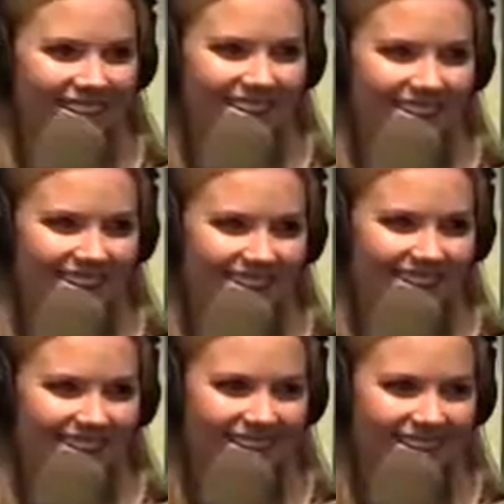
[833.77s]

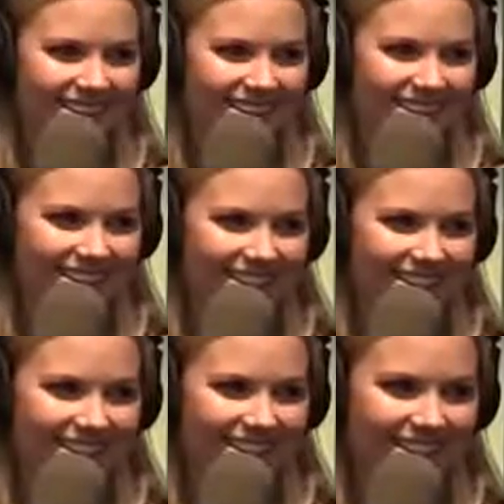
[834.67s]

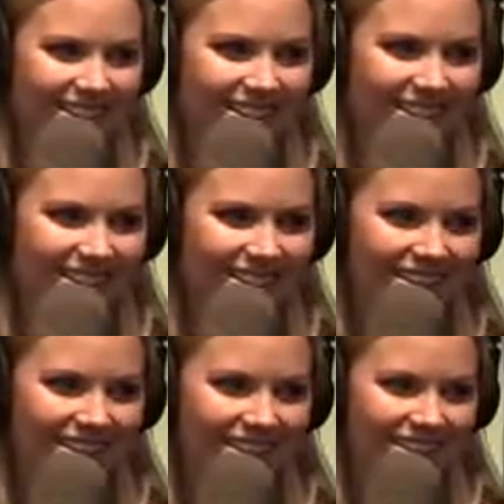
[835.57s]

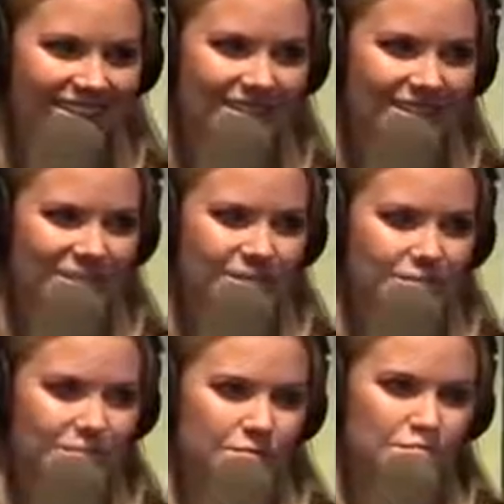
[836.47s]

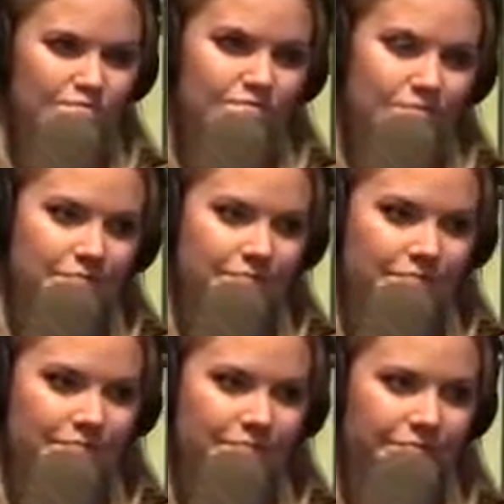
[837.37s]

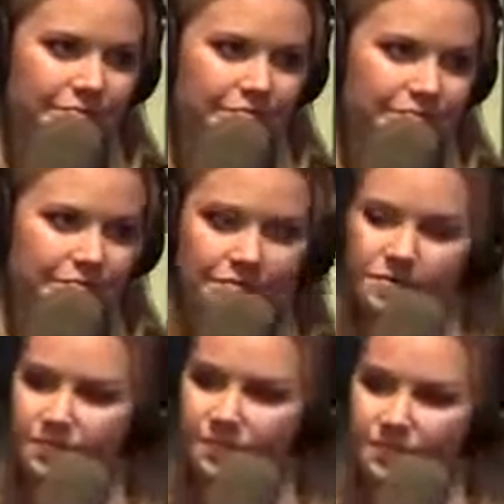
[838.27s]

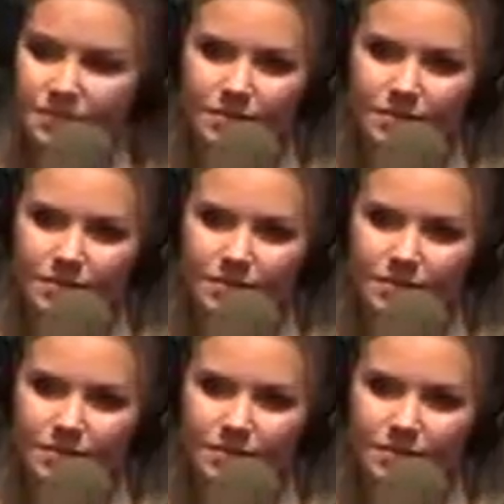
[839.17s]
The person shown says nothing.